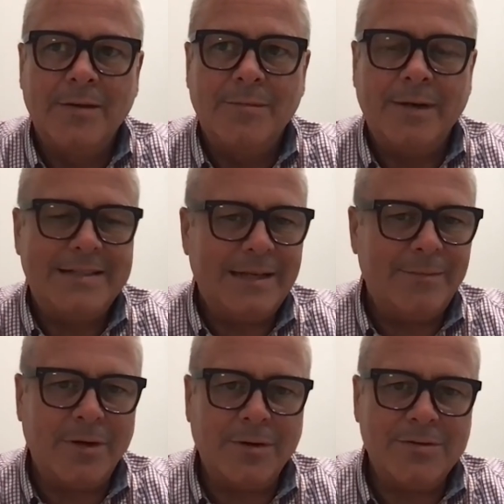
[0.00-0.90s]
my team
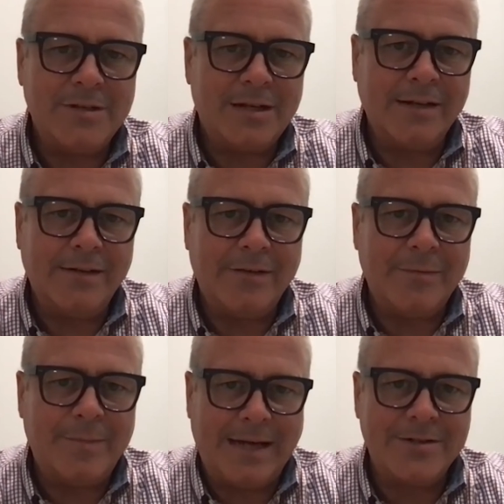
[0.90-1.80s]
knows that I have a
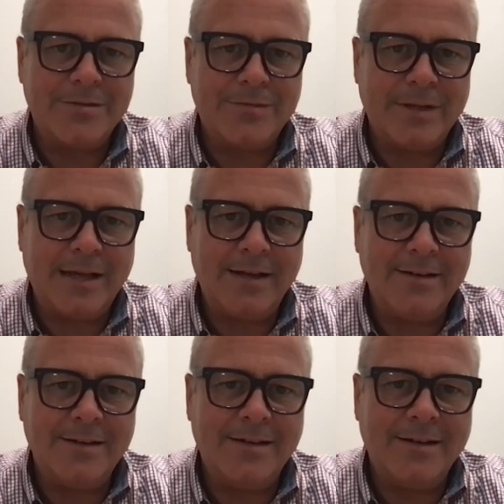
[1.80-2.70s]
passion for that.
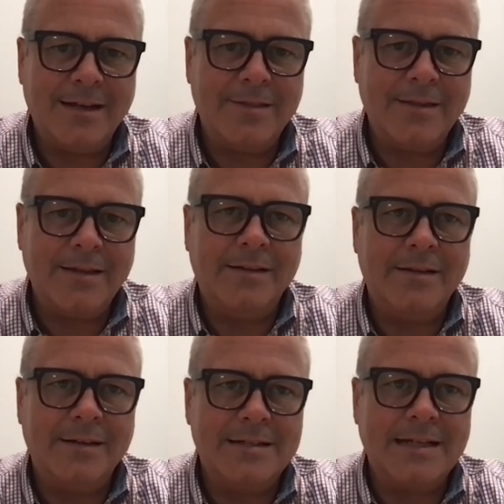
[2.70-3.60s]
And I think the
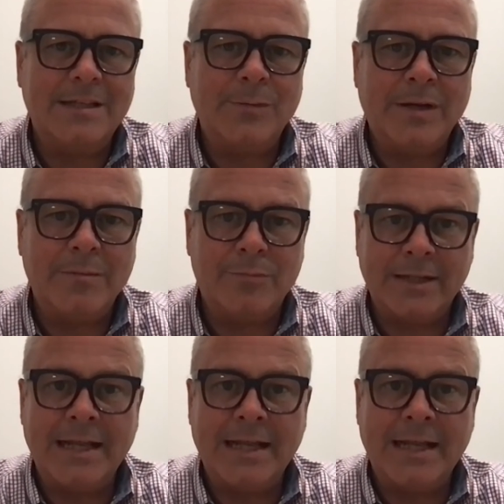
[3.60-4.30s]
extent that we can bring